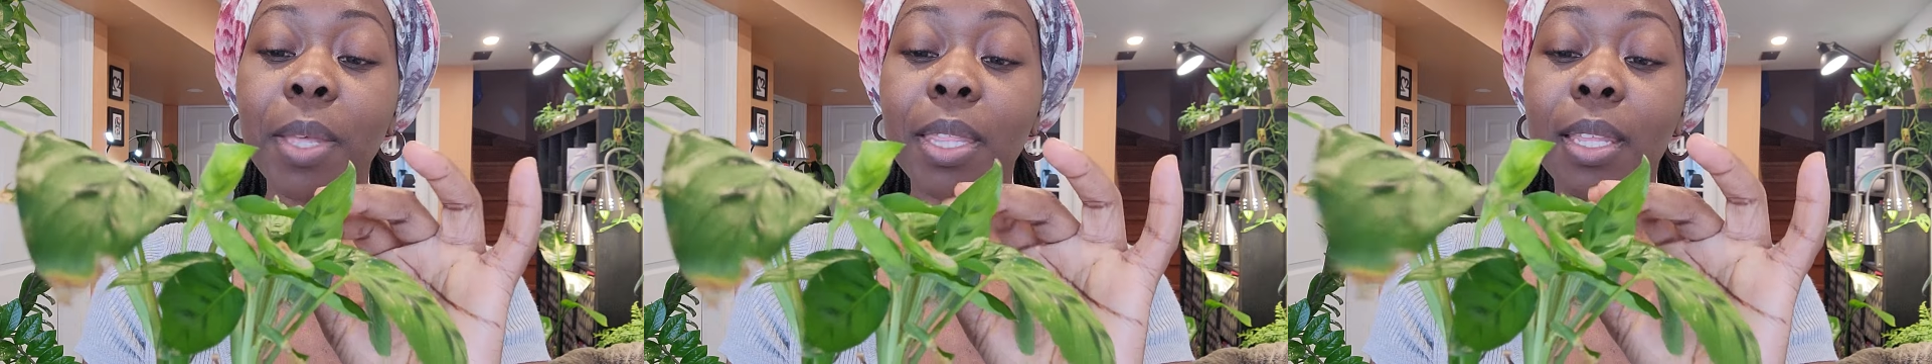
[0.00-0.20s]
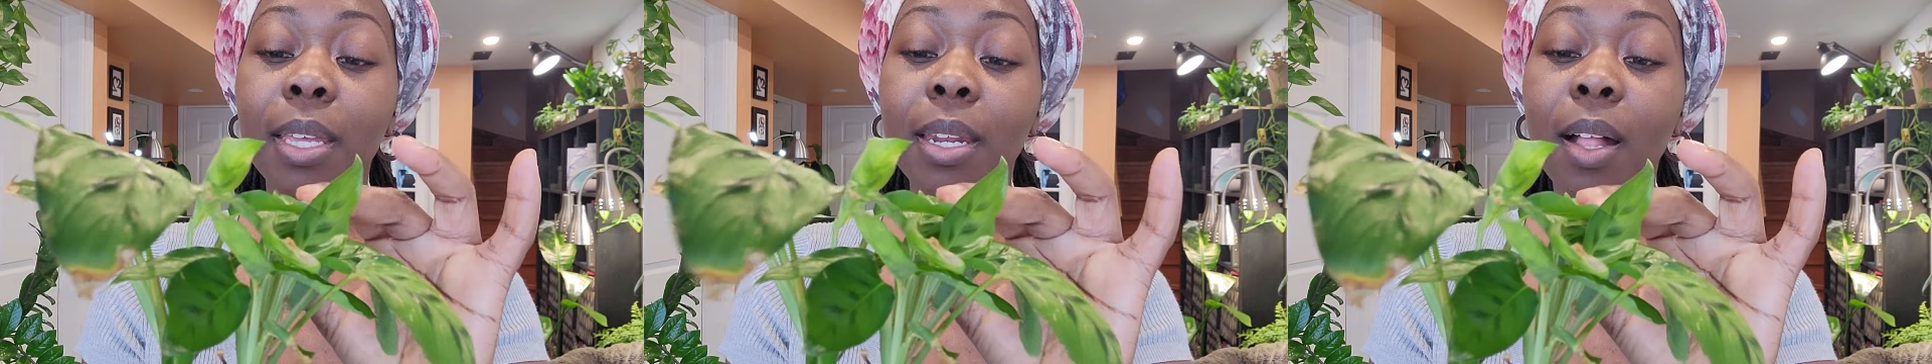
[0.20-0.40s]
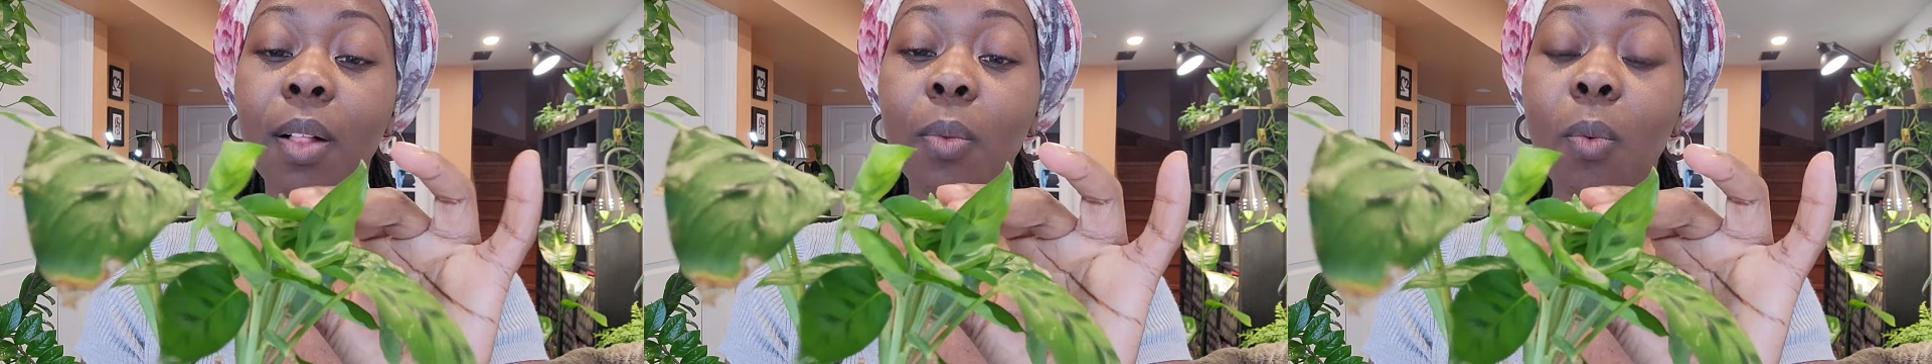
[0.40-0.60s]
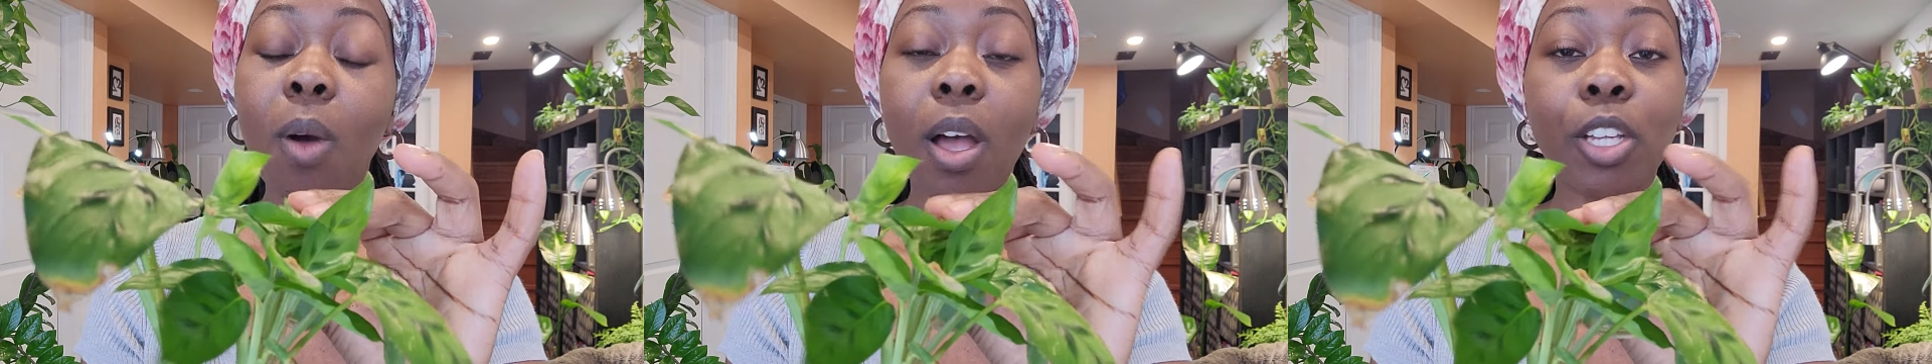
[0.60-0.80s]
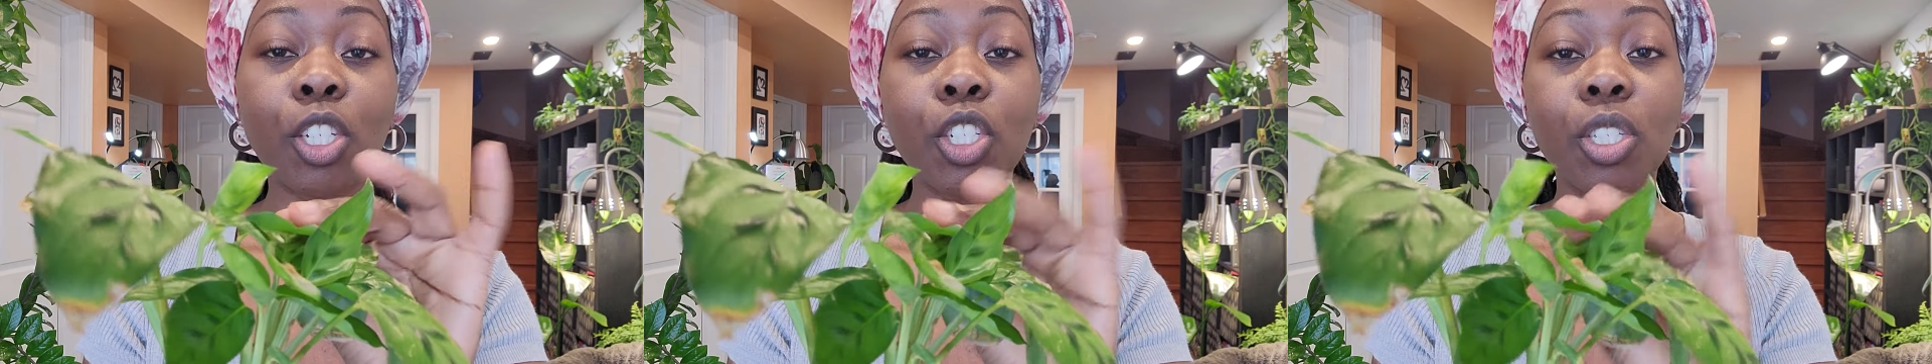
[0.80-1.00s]
and then I'll
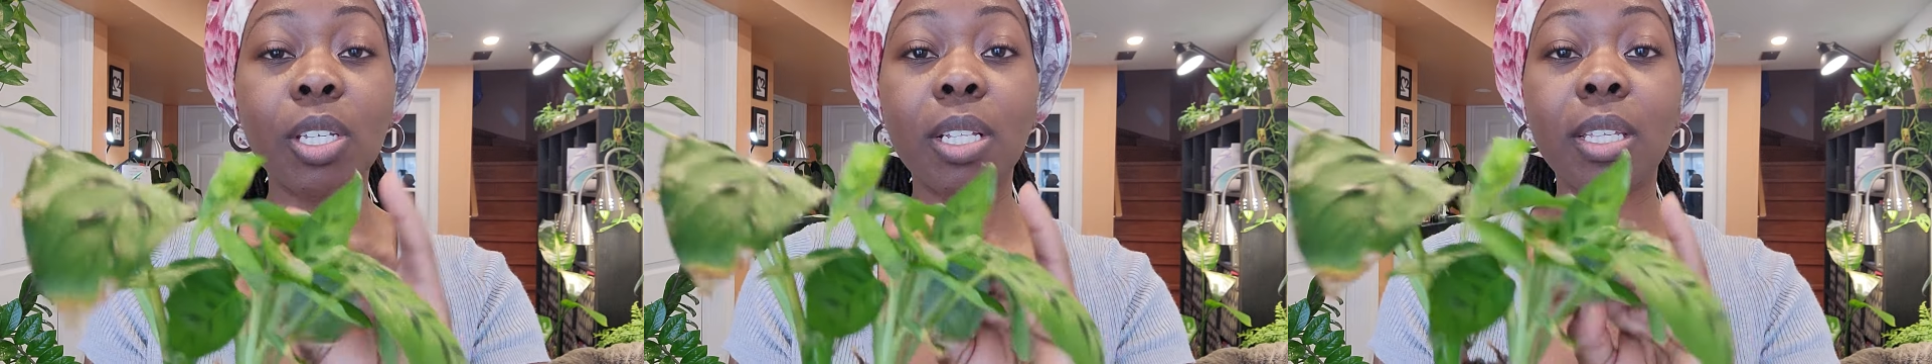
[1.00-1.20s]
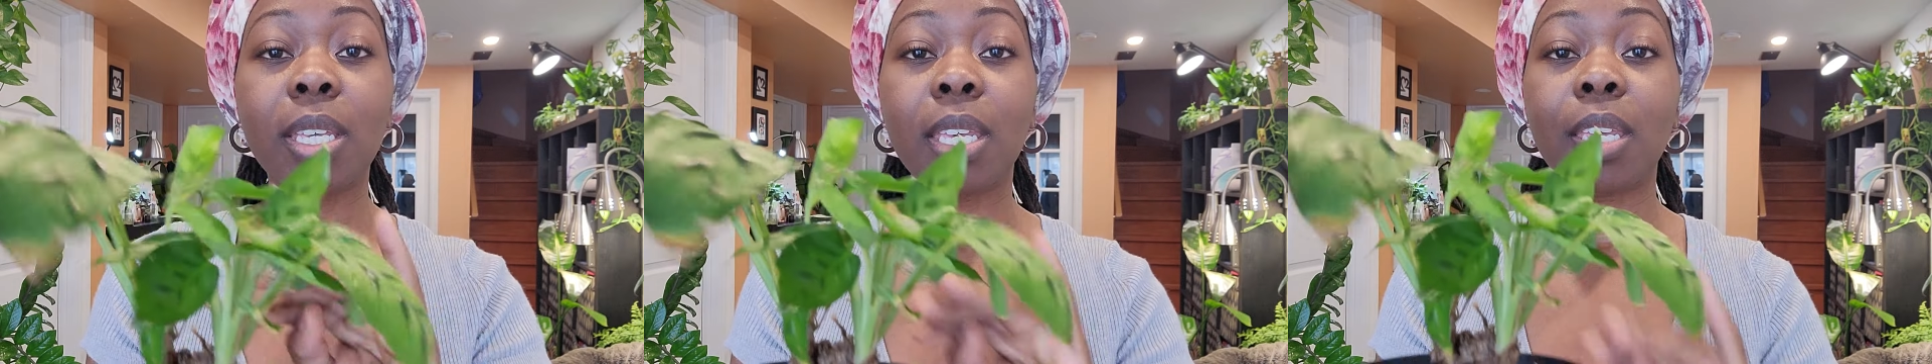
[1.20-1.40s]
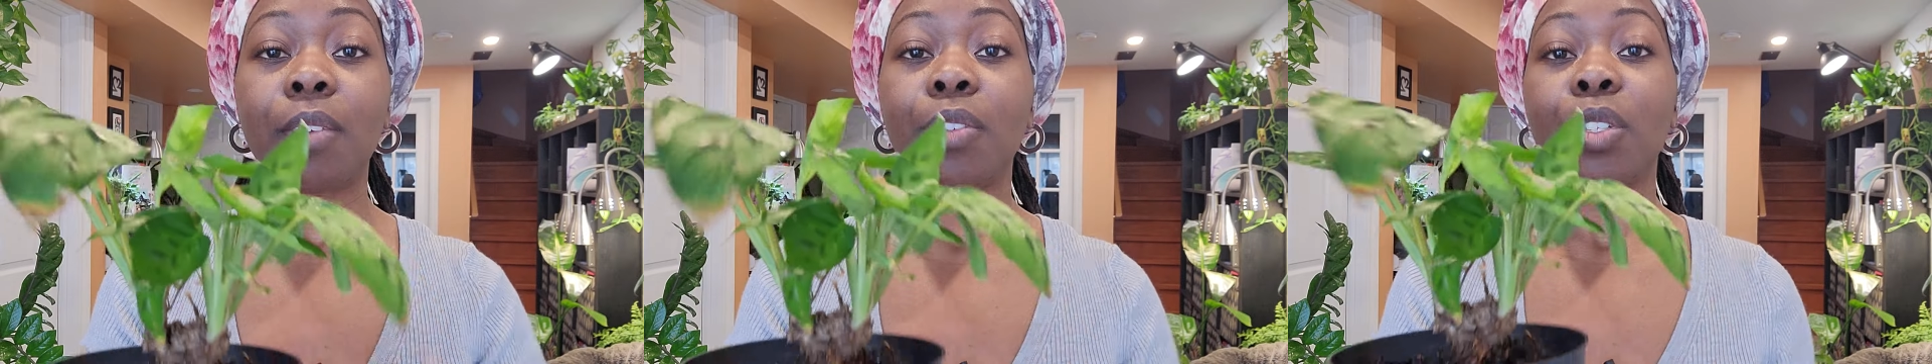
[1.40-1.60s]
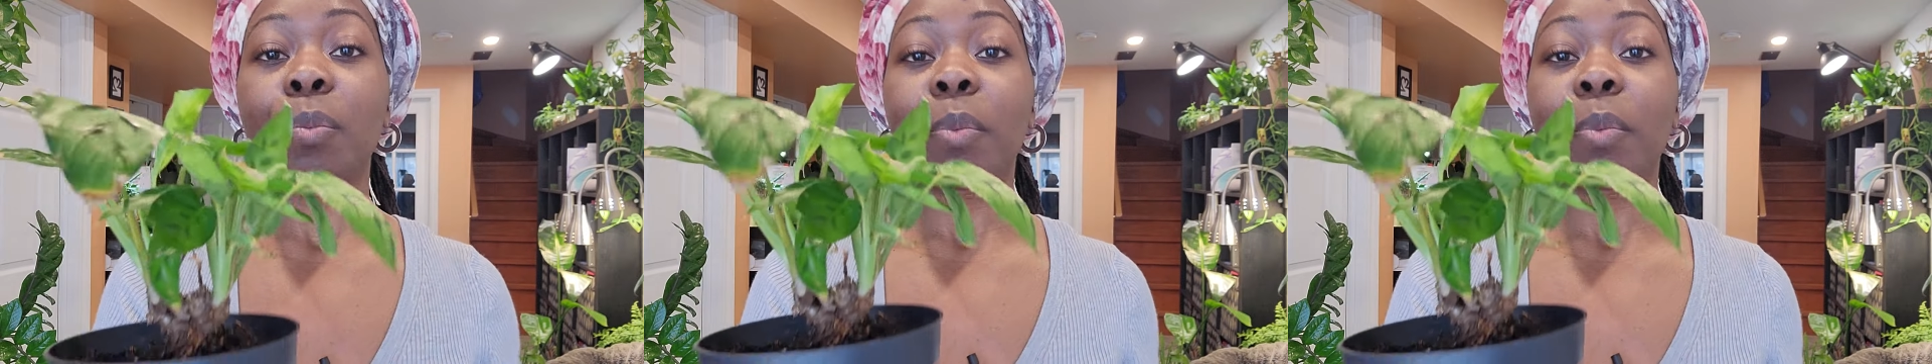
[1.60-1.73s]
wash the leaves,